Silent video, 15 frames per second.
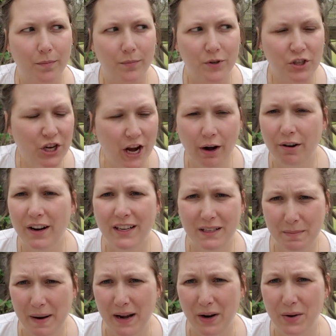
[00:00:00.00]
cherry
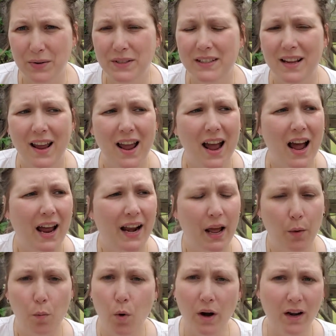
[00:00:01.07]
tomatoes, and
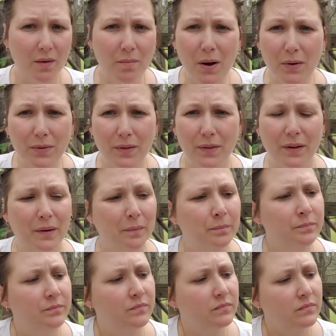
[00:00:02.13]
I wanted both of
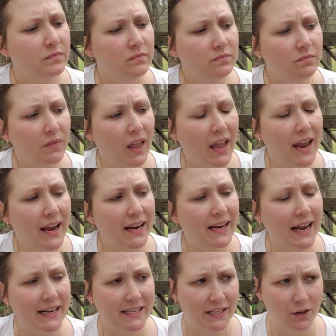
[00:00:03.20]
them, and
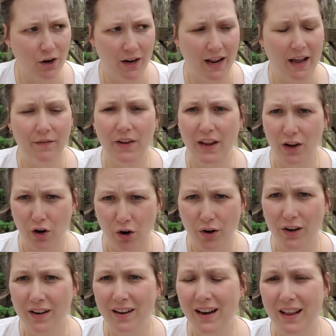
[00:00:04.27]
I did not have a
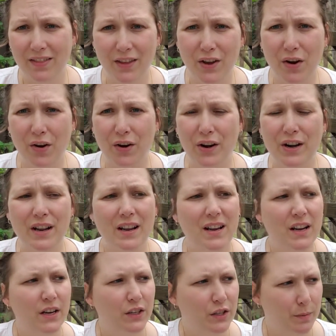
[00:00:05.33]
garden in the yard
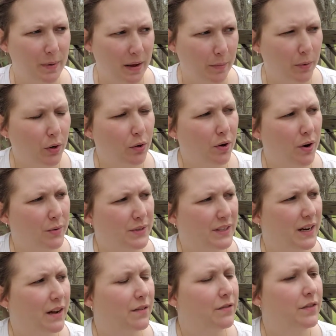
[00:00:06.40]
to be able to grow
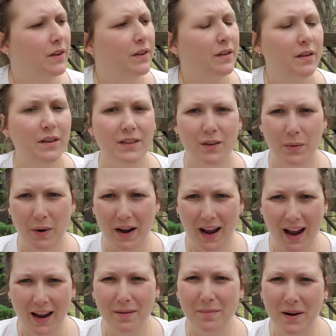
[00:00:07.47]
stuff. So I
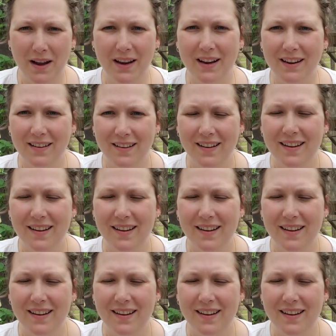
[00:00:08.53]
had my